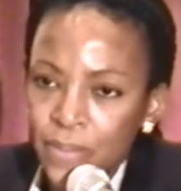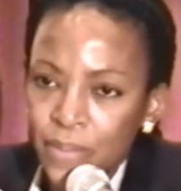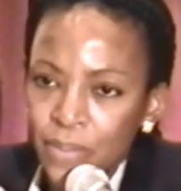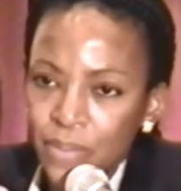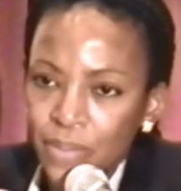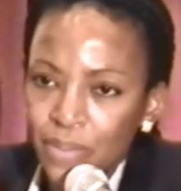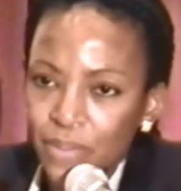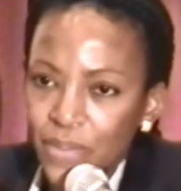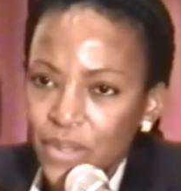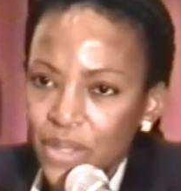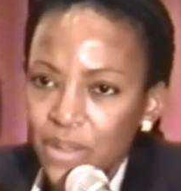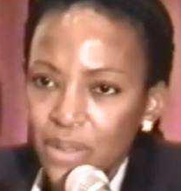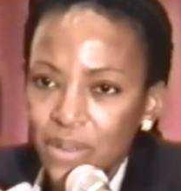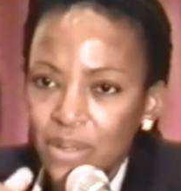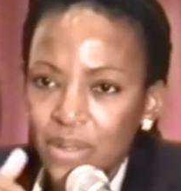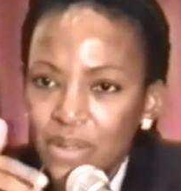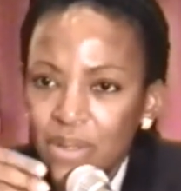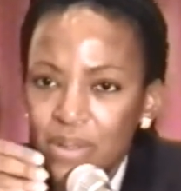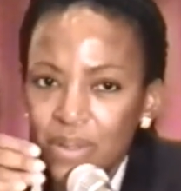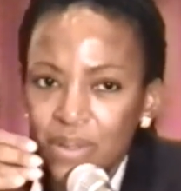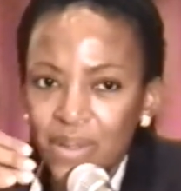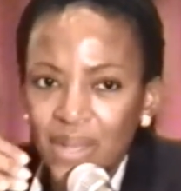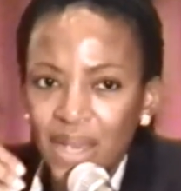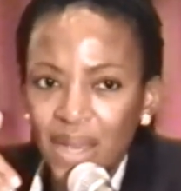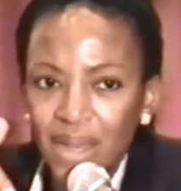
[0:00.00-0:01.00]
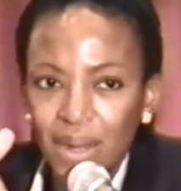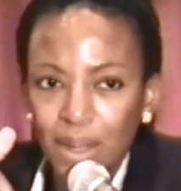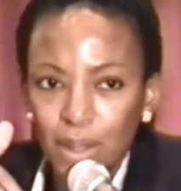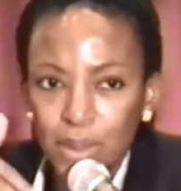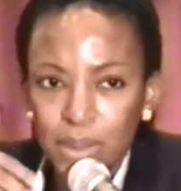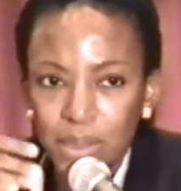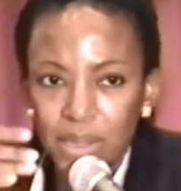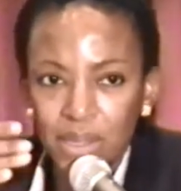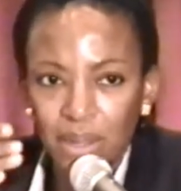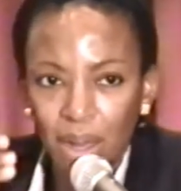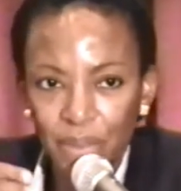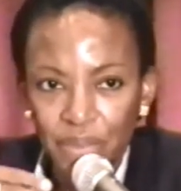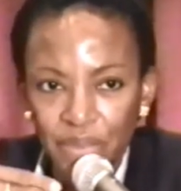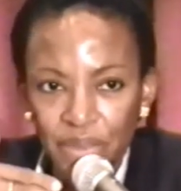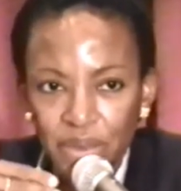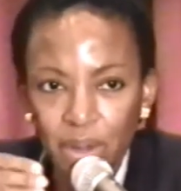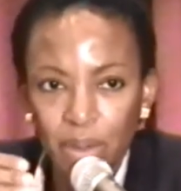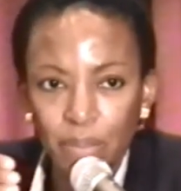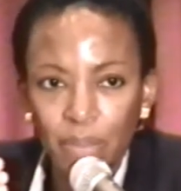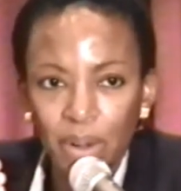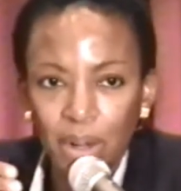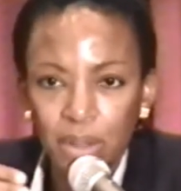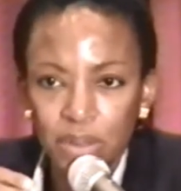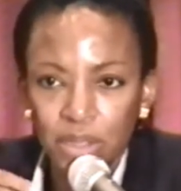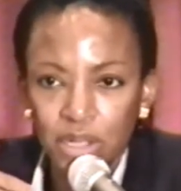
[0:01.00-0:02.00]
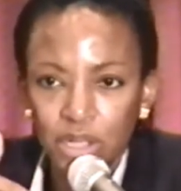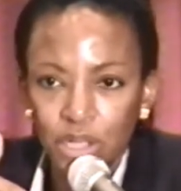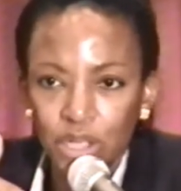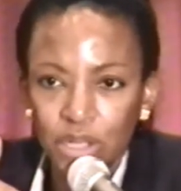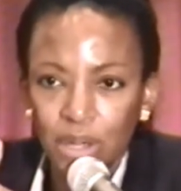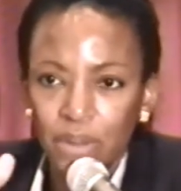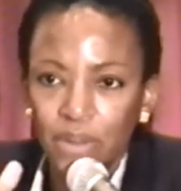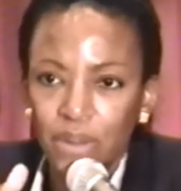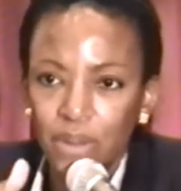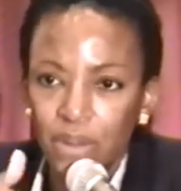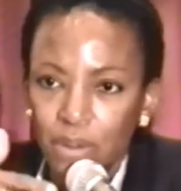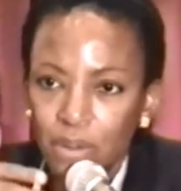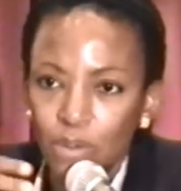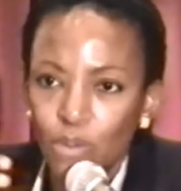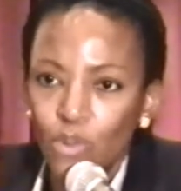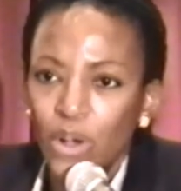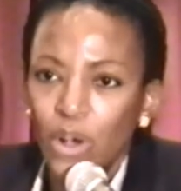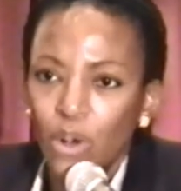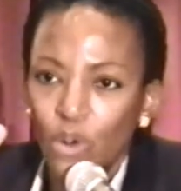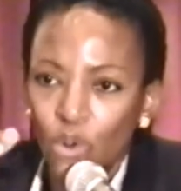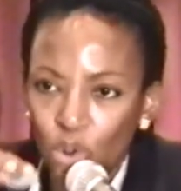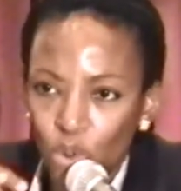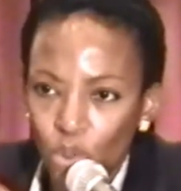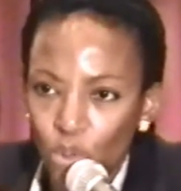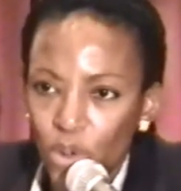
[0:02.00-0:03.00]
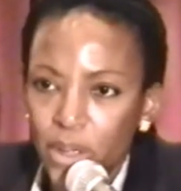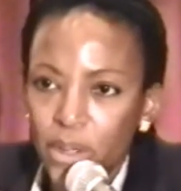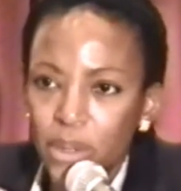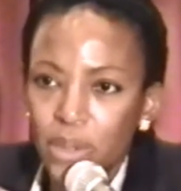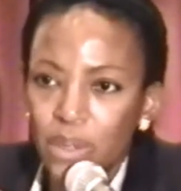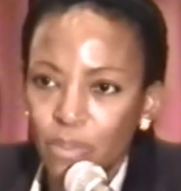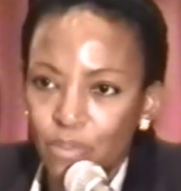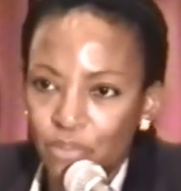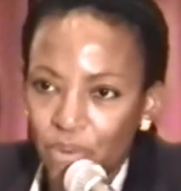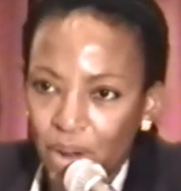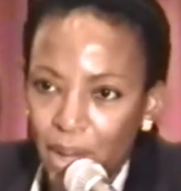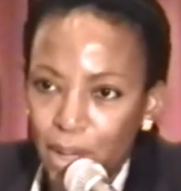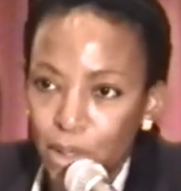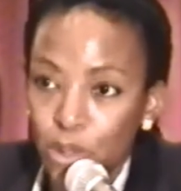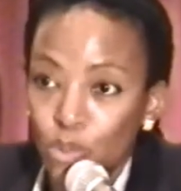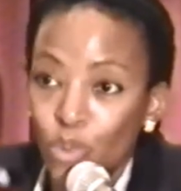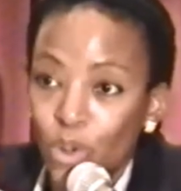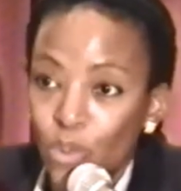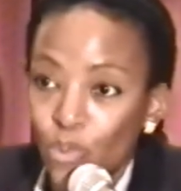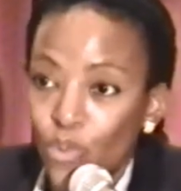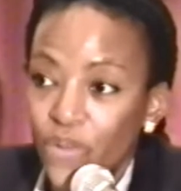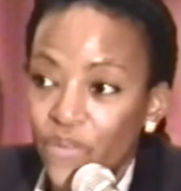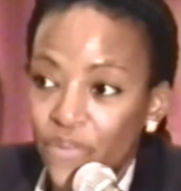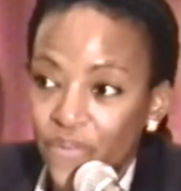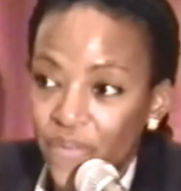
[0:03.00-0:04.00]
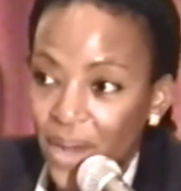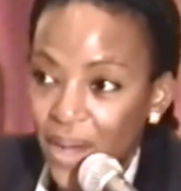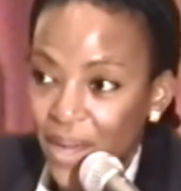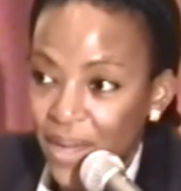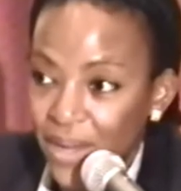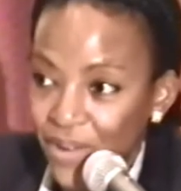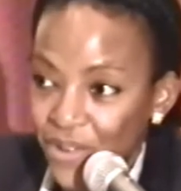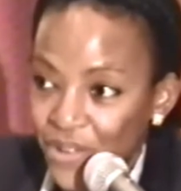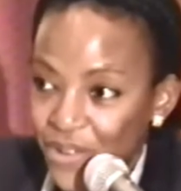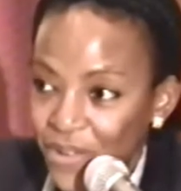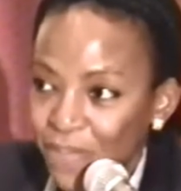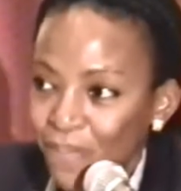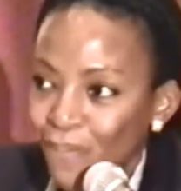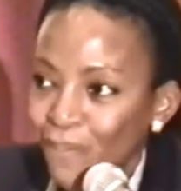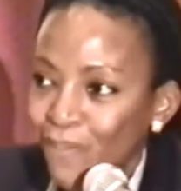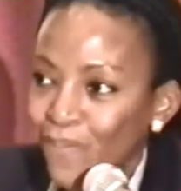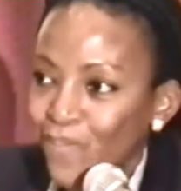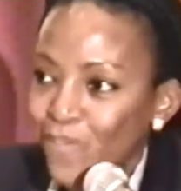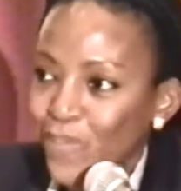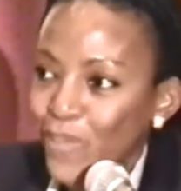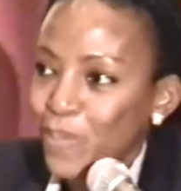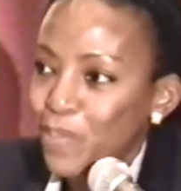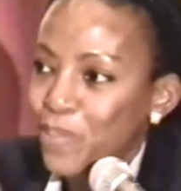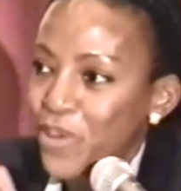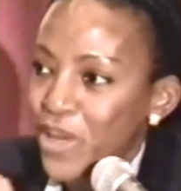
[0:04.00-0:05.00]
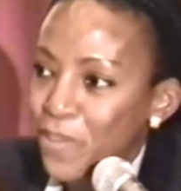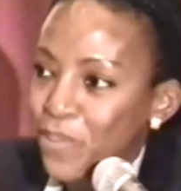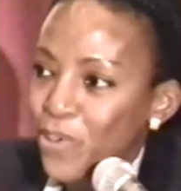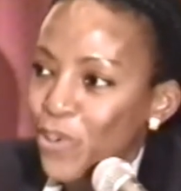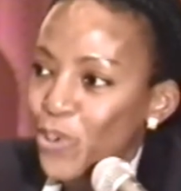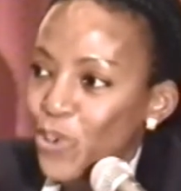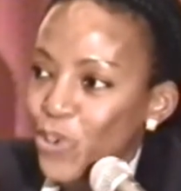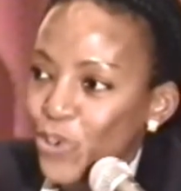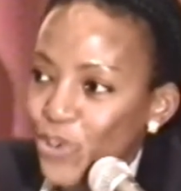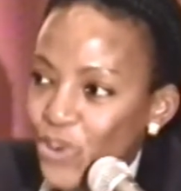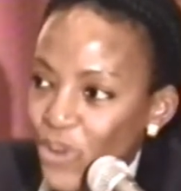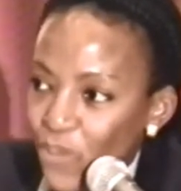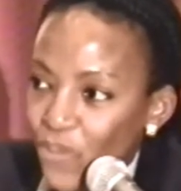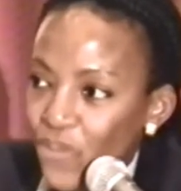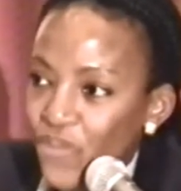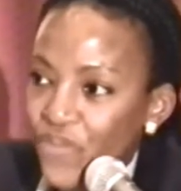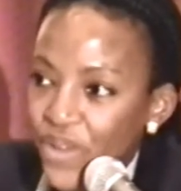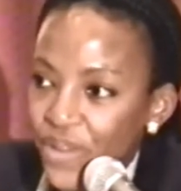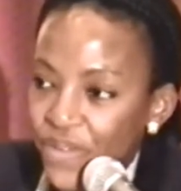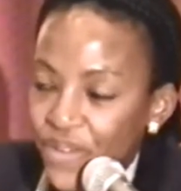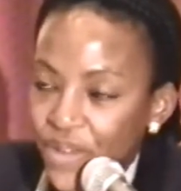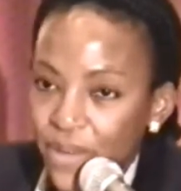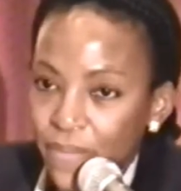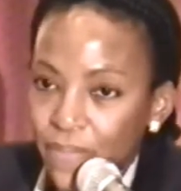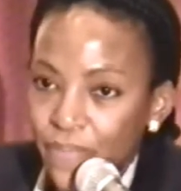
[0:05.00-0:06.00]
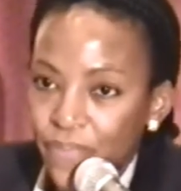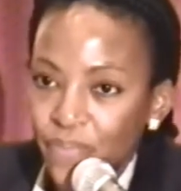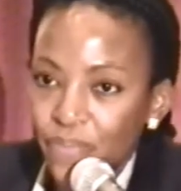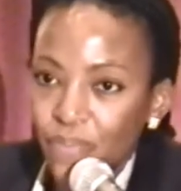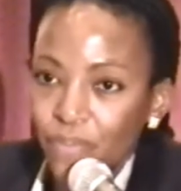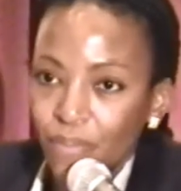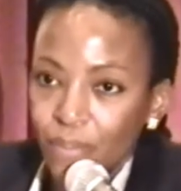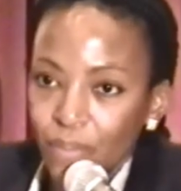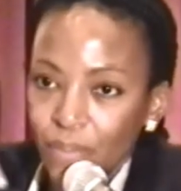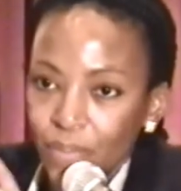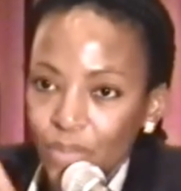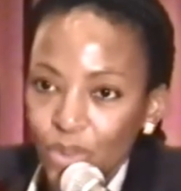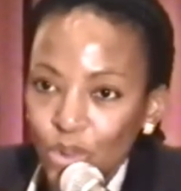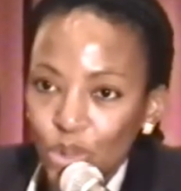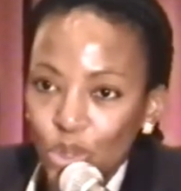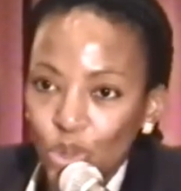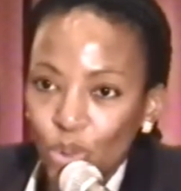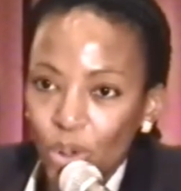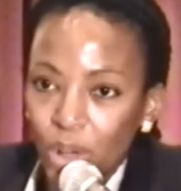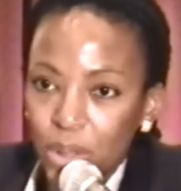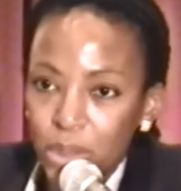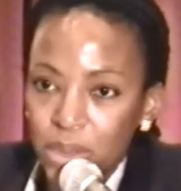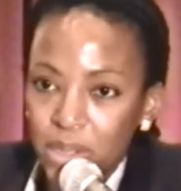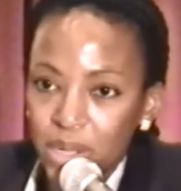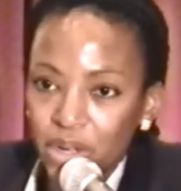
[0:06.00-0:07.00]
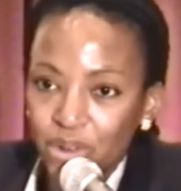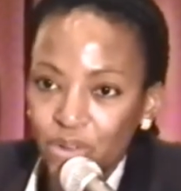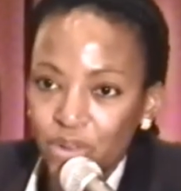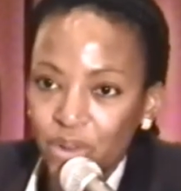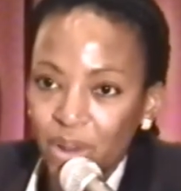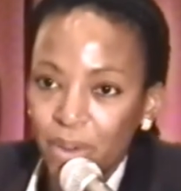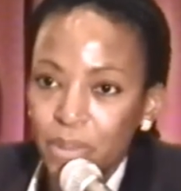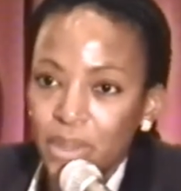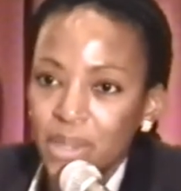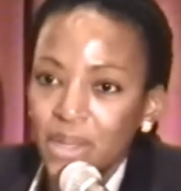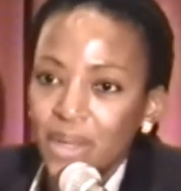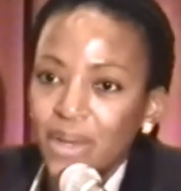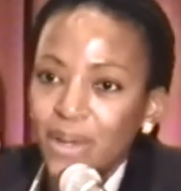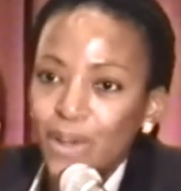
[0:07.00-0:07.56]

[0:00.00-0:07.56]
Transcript: that tell us nothing about each other. We're always surprised when we find people who don't fit in to our stereotypes.